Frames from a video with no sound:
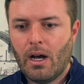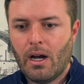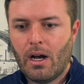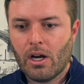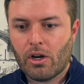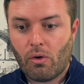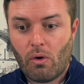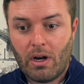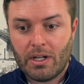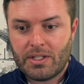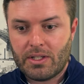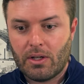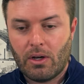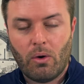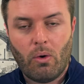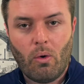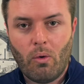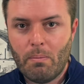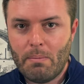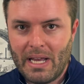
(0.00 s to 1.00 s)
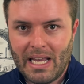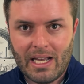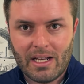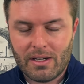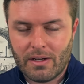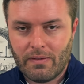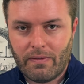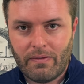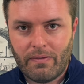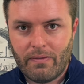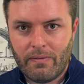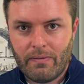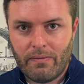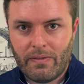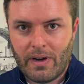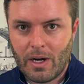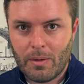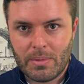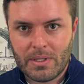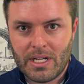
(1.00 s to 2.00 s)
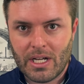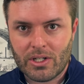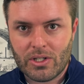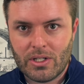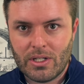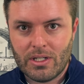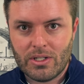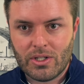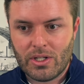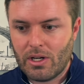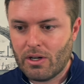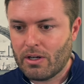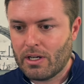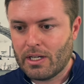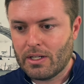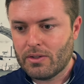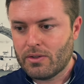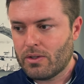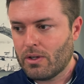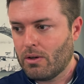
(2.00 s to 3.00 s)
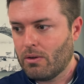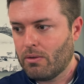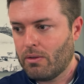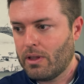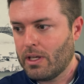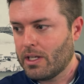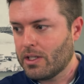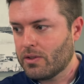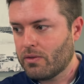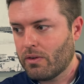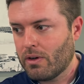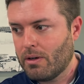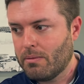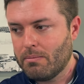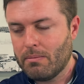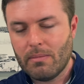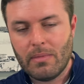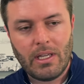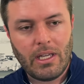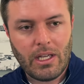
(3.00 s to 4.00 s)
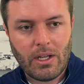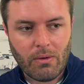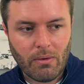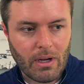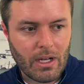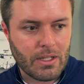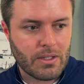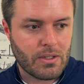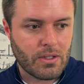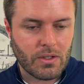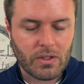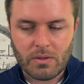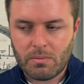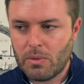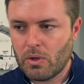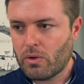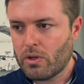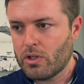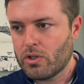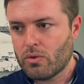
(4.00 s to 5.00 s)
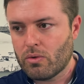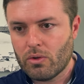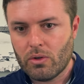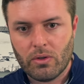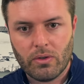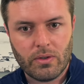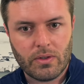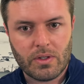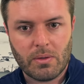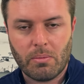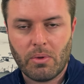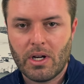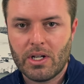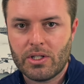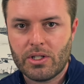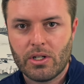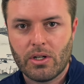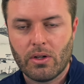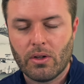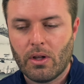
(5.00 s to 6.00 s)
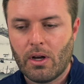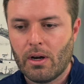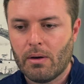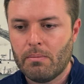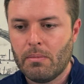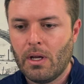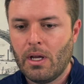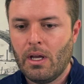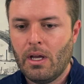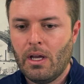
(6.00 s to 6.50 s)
across the whole band of fire protection engineering. So things from egress to smoke control to suppression and alarm.